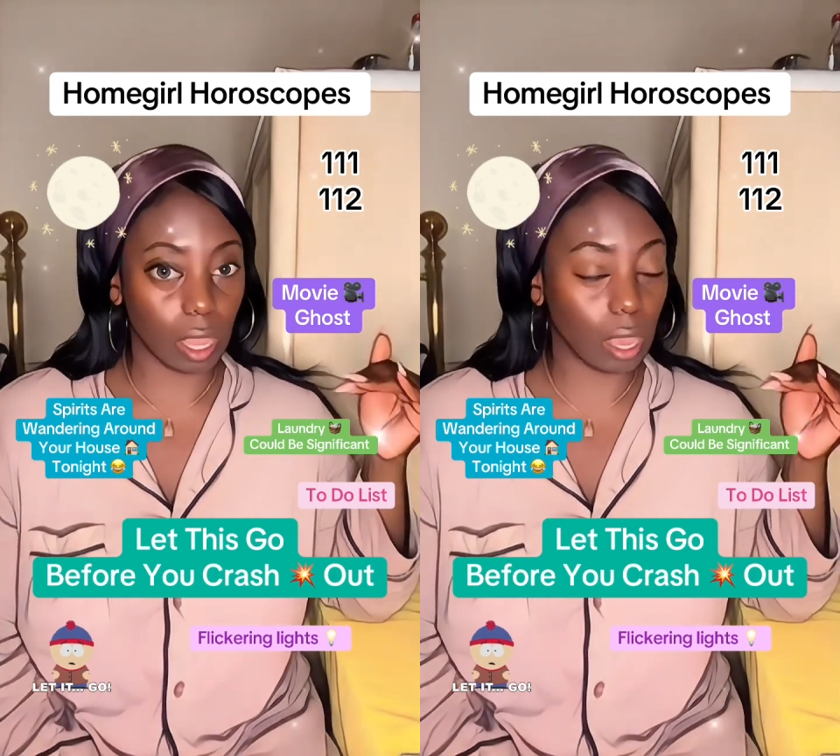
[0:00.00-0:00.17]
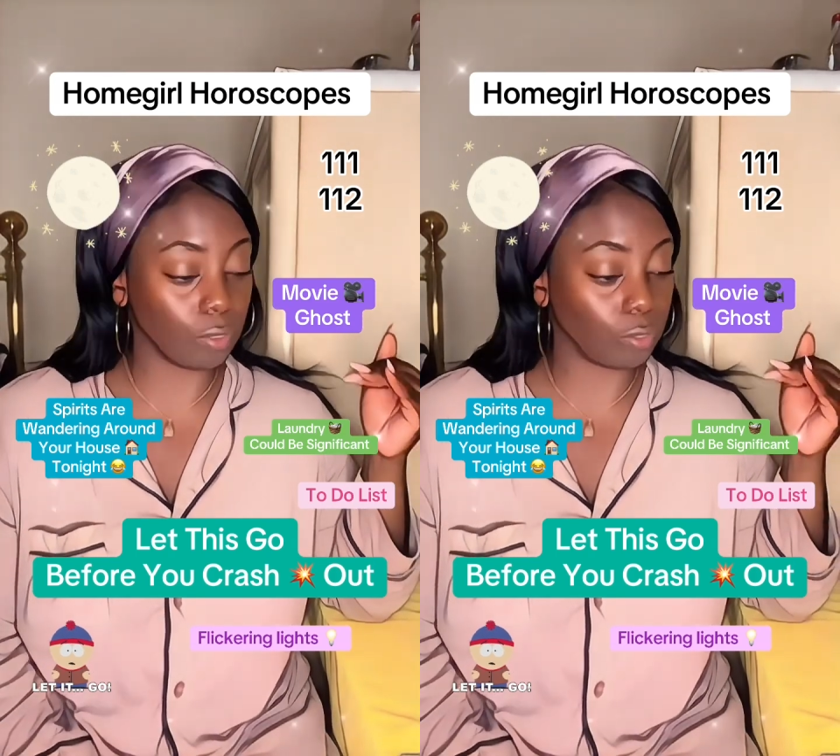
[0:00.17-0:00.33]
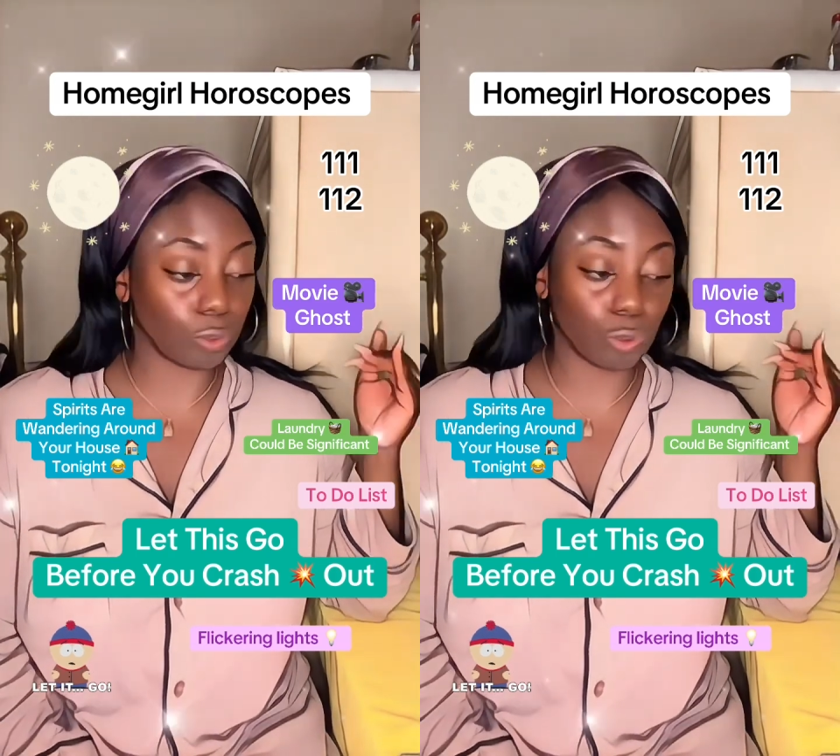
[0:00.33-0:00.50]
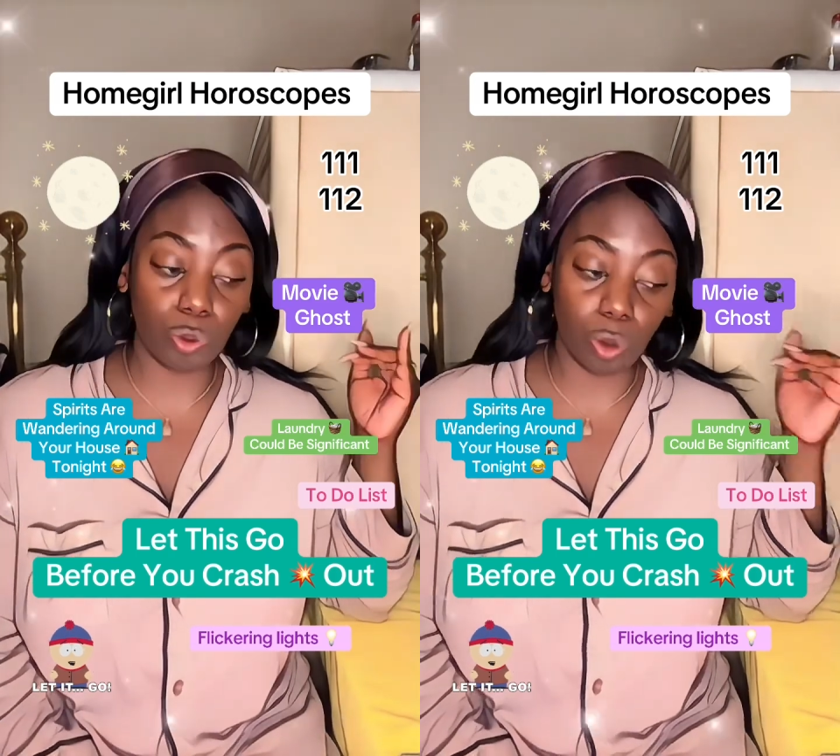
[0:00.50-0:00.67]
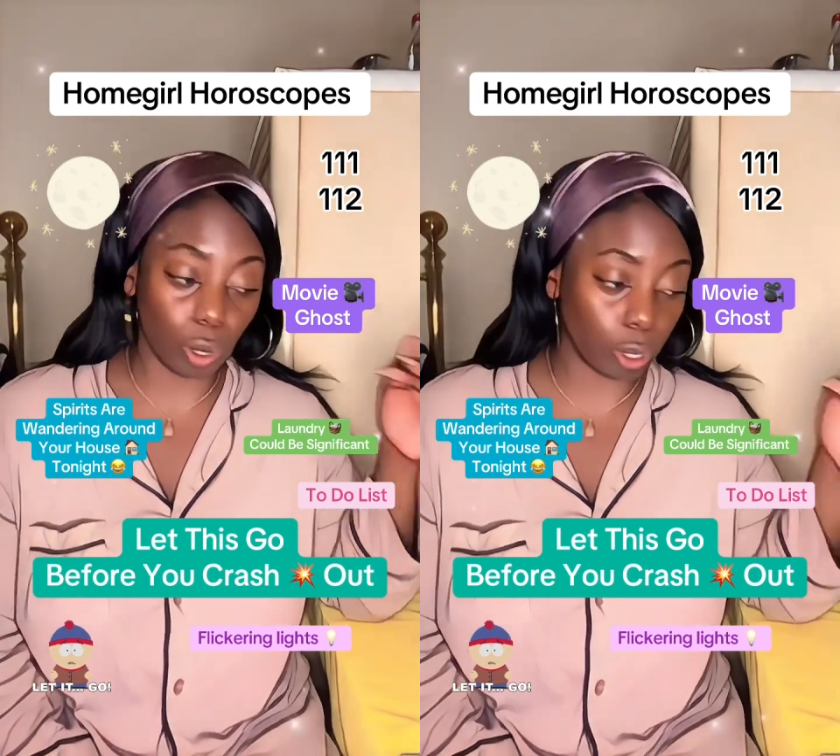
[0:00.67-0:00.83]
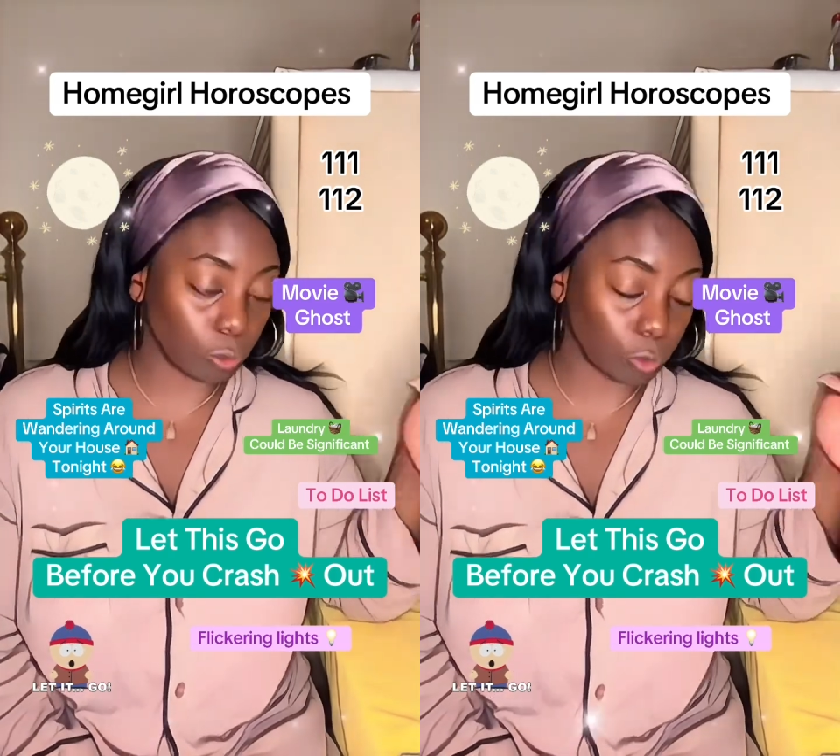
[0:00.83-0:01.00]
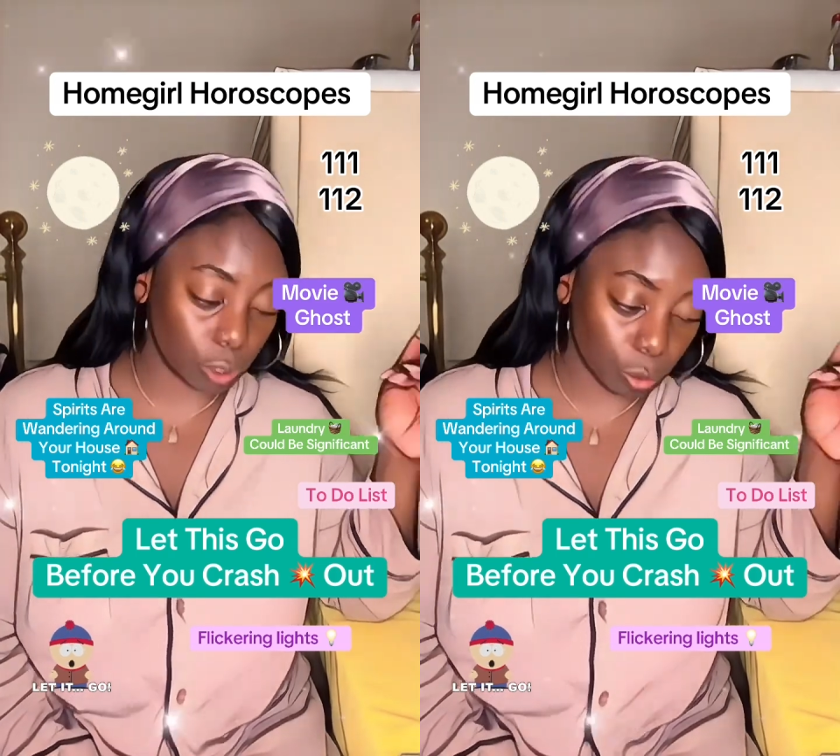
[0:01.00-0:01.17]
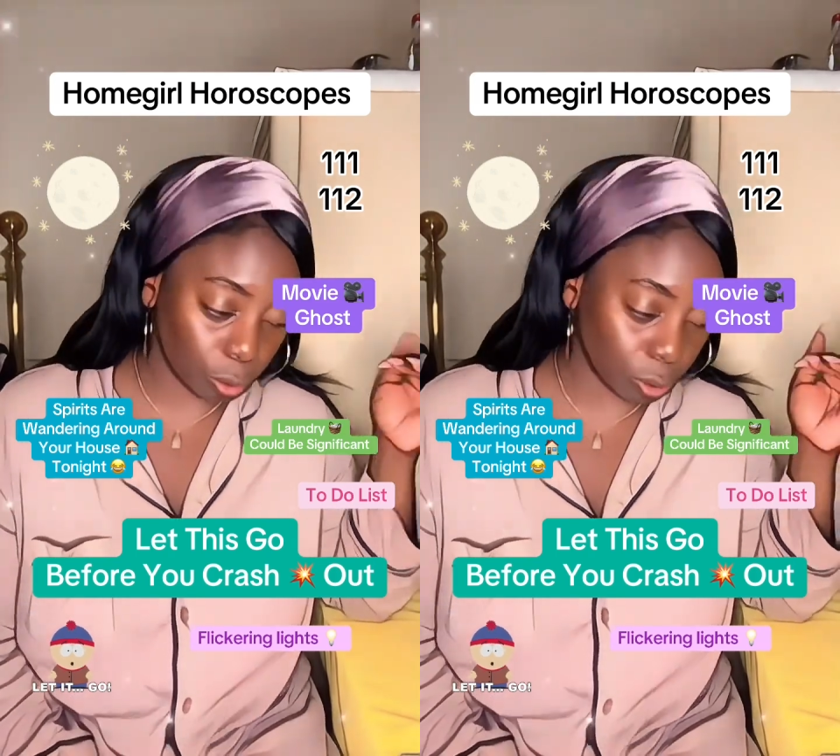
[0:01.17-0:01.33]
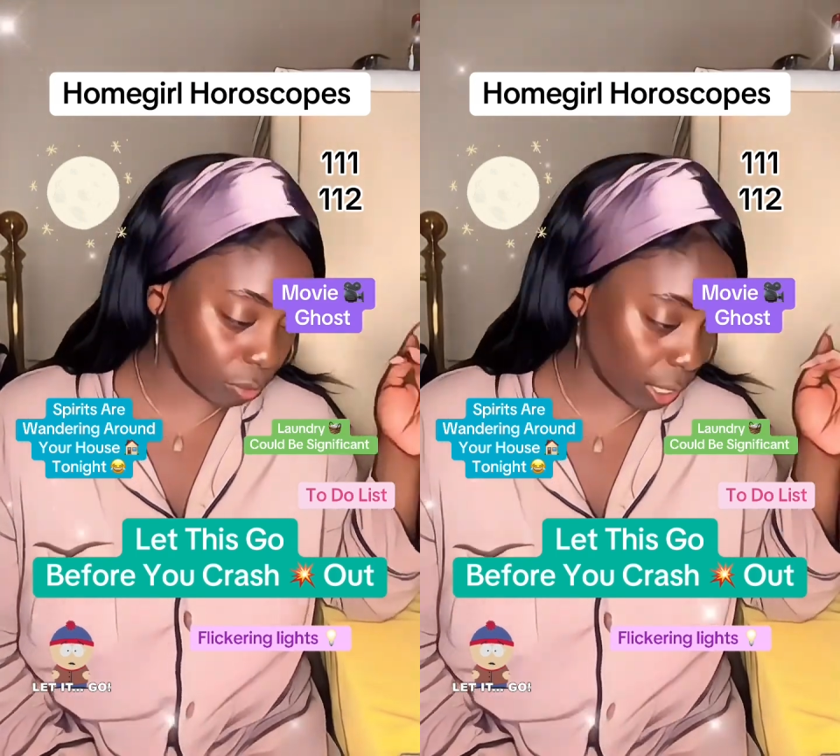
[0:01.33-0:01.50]
If you are going
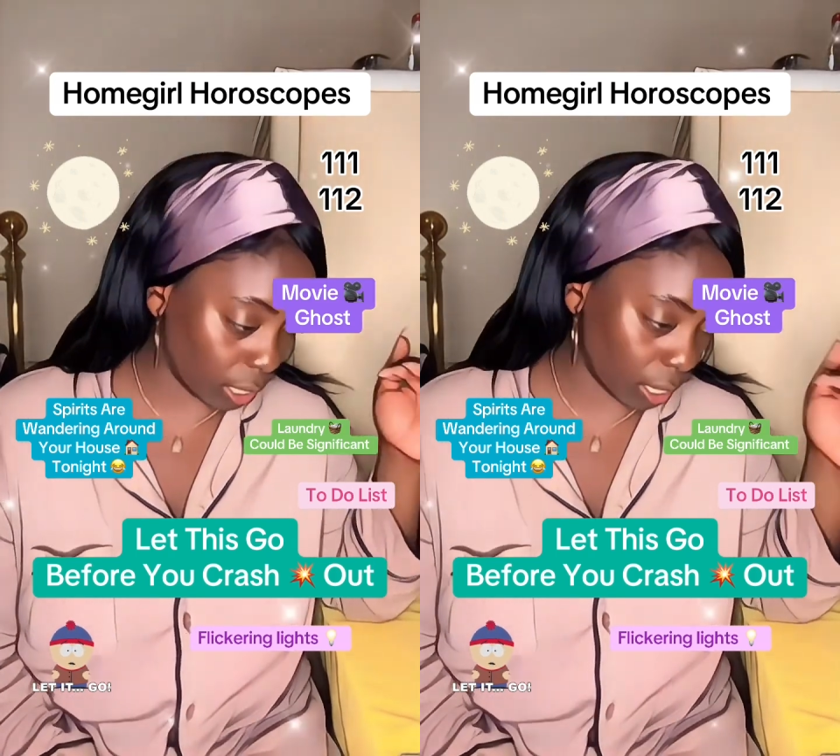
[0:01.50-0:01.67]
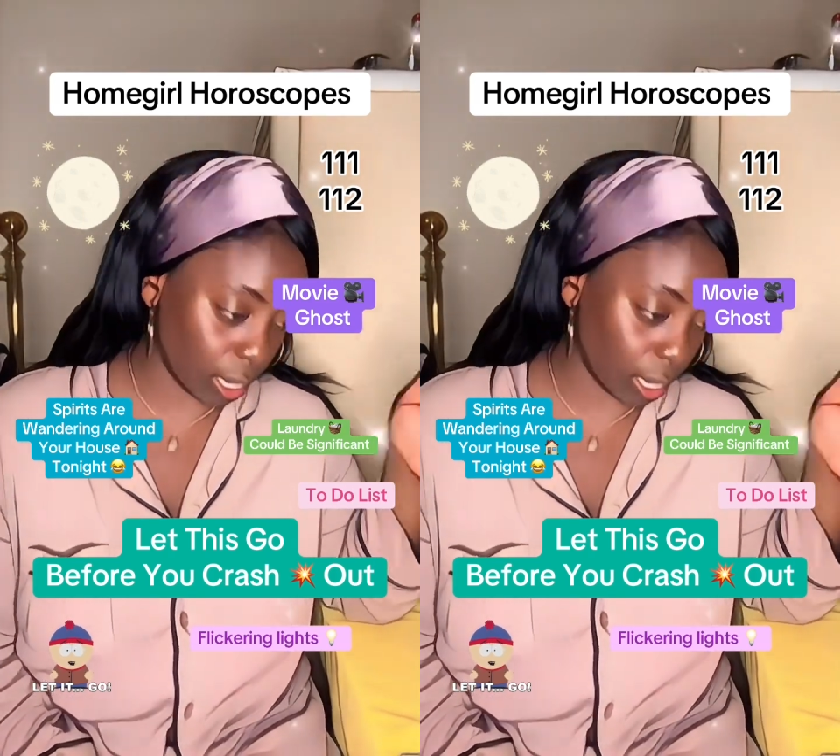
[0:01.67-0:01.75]
through it right